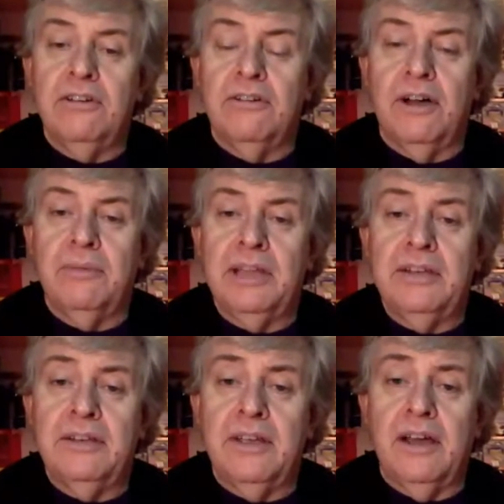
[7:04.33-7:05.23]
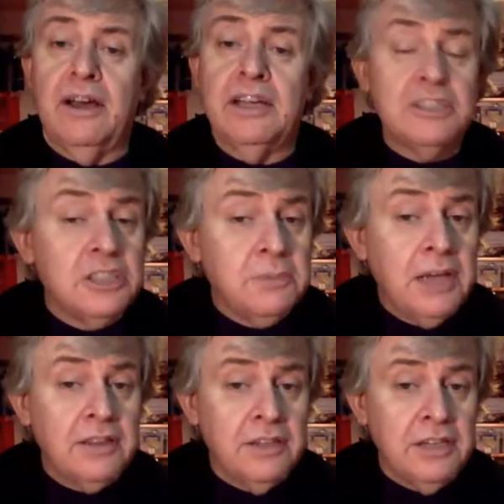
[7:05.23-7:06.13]
I mean, I
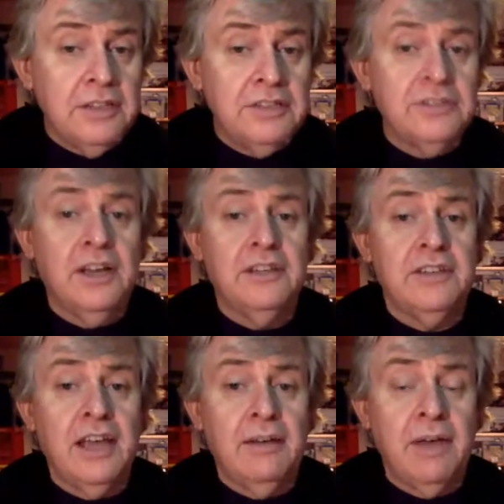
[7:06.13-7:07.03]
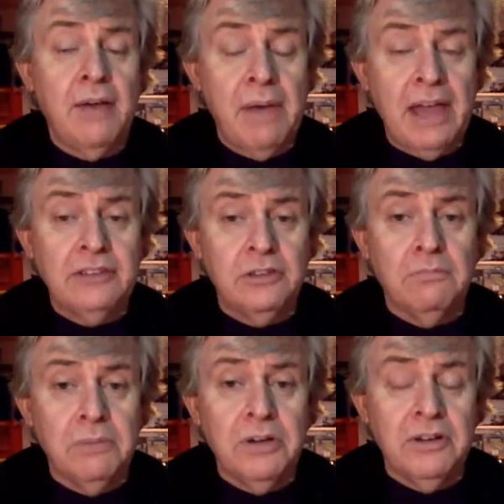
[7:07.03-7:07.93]
suspect that in this case, our man
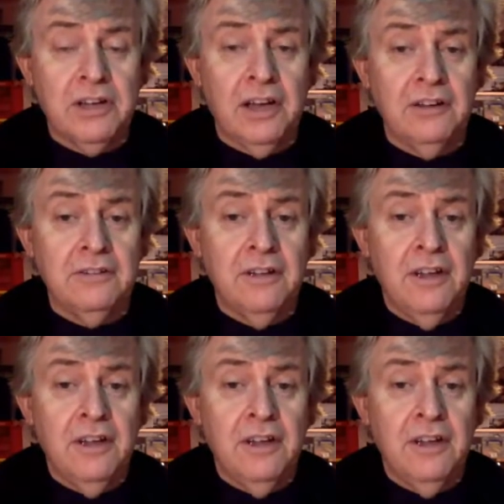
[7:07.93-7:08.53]
John Bercow